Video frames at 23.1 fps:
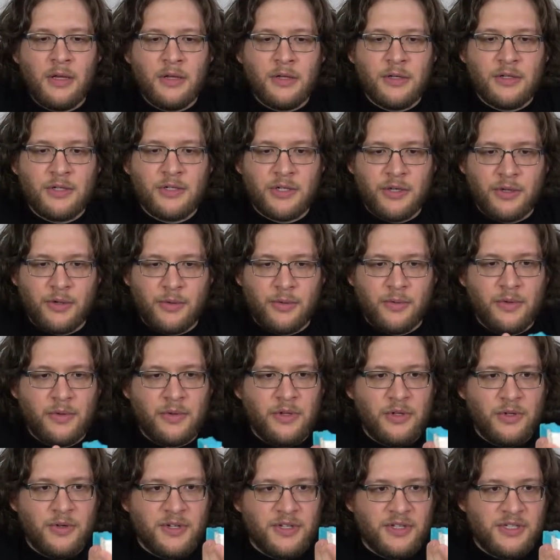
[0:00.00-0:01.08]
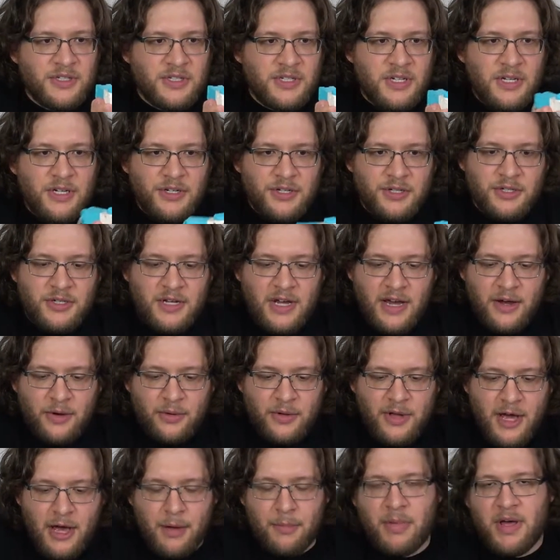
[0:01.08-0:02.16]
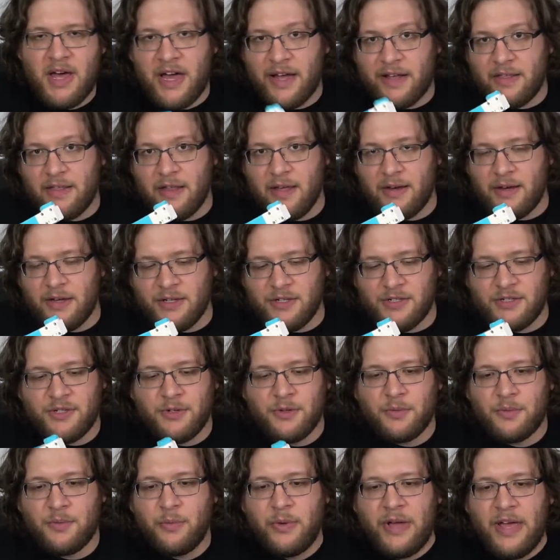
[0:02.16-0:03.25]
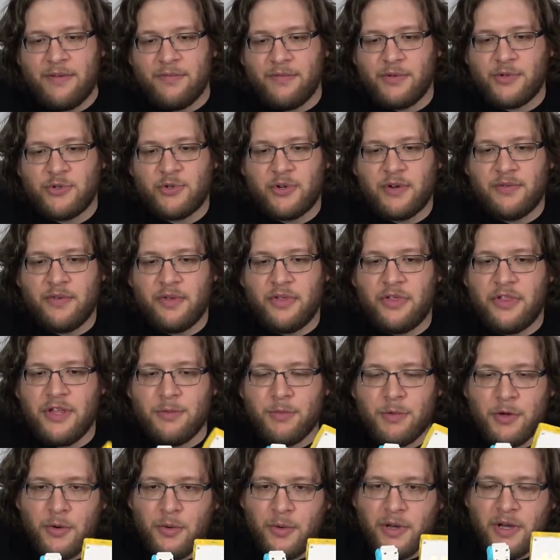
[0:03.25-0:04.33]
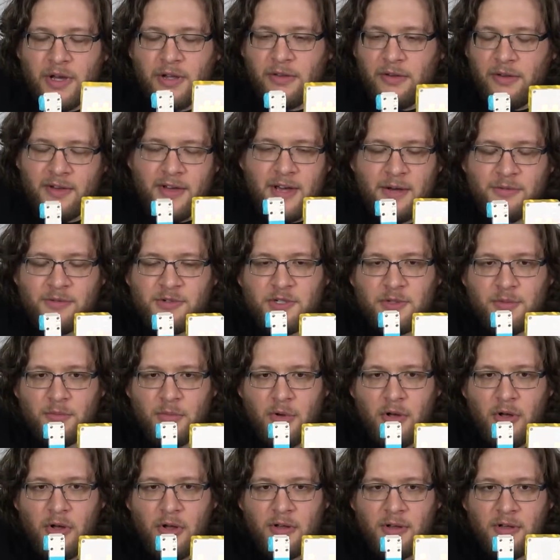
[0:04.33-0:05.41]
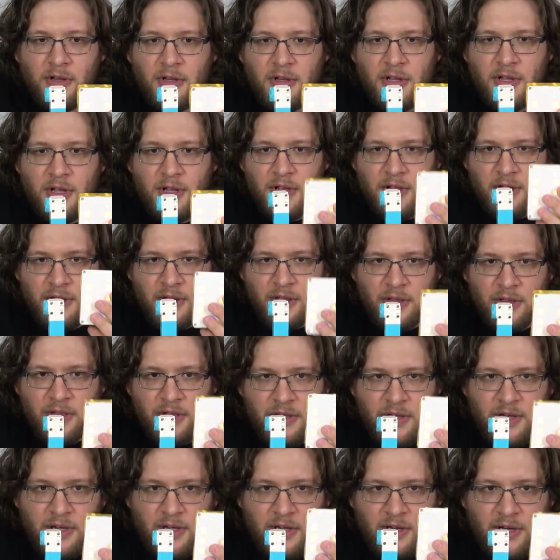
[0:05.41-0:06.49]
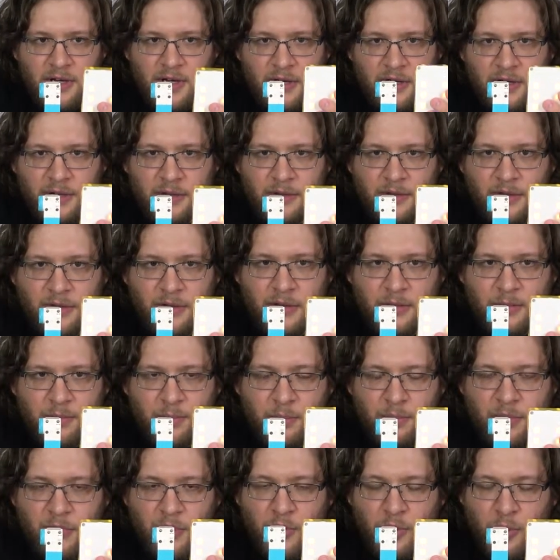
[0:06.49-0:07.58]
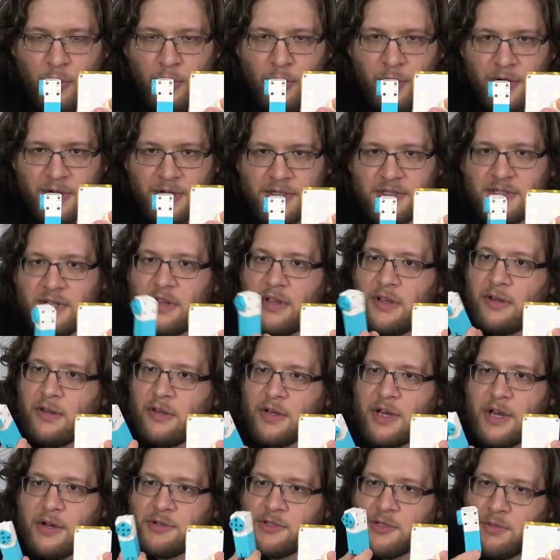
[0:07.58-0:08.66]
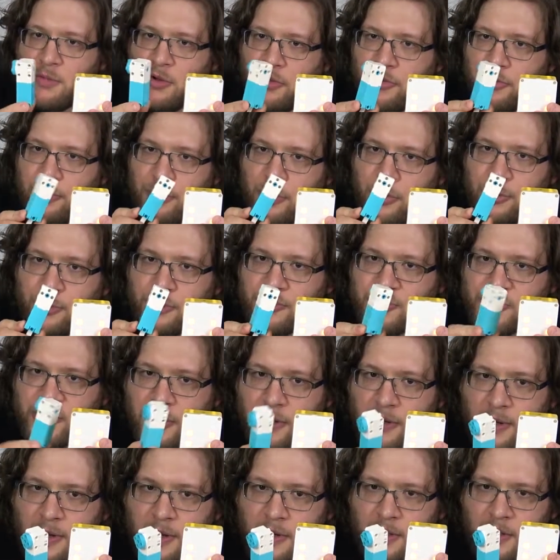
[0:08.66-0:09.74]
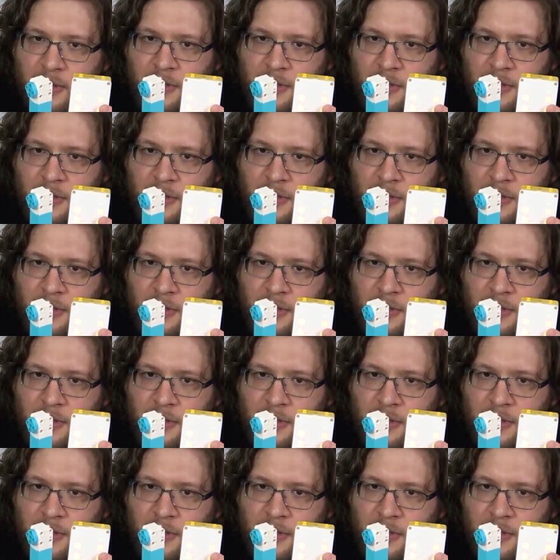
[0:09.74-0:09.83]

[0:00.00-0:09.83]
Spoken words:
So you can see just how compact that is. So we have sort of a theme going on. Look how small the core is, and then look how small the motors are.